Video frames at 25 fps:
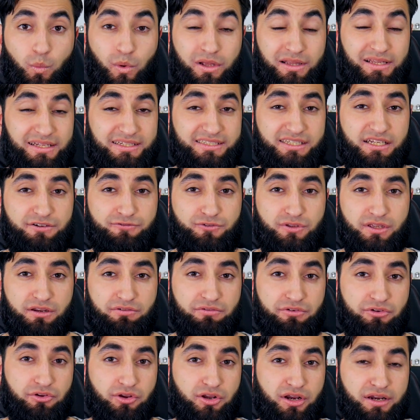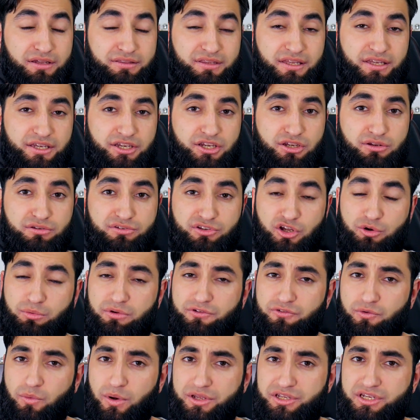Well, that's it for the review, guys. Thank you so
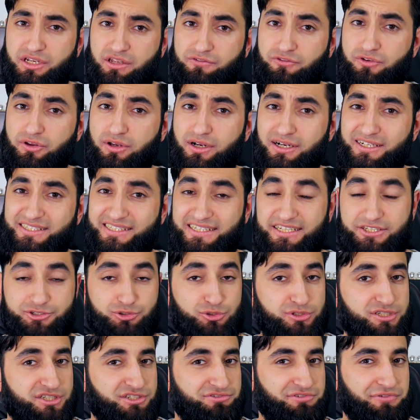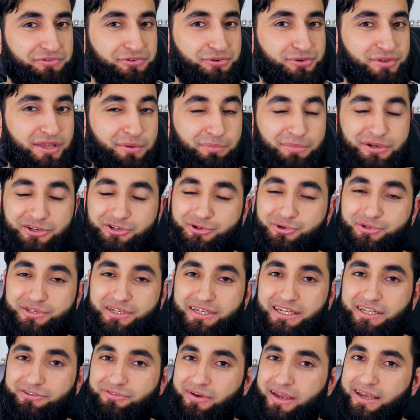much for watching. If you guys enjoyed this review, then be sure to
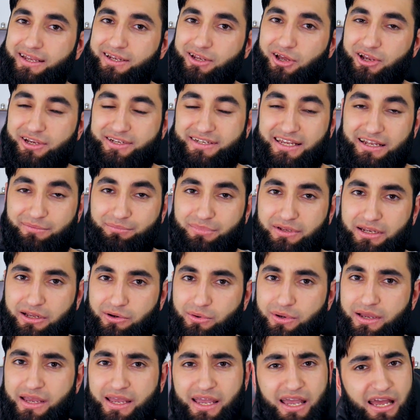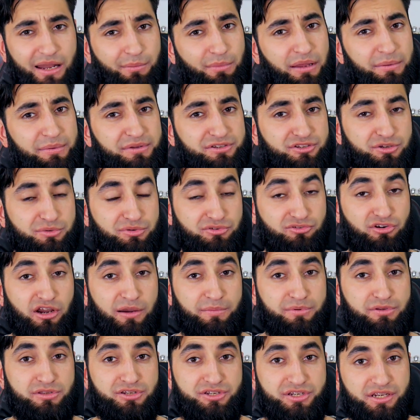leave a like down below. Maybe
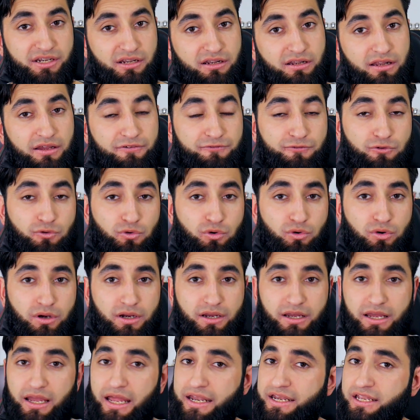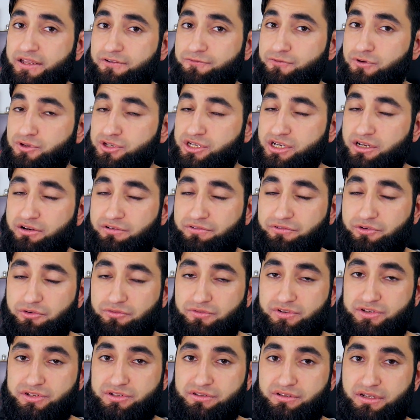subscribe to the channel for any future review
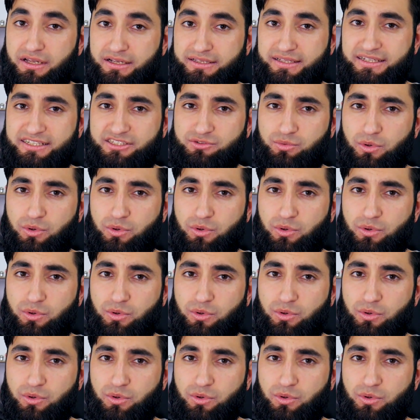videos like this